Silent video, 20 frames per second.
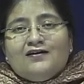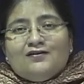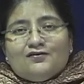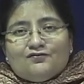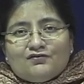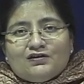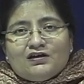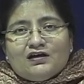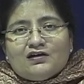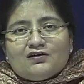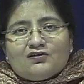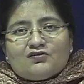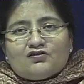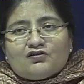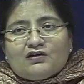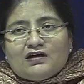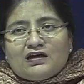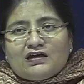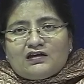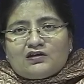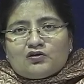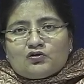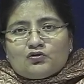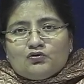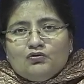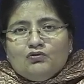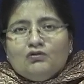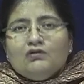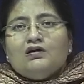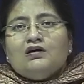We are trying
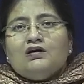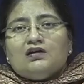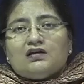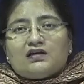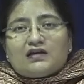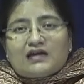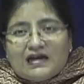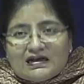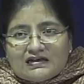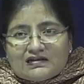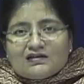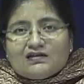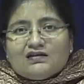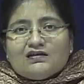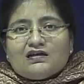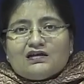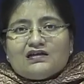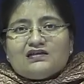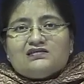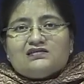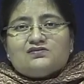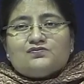to categorize,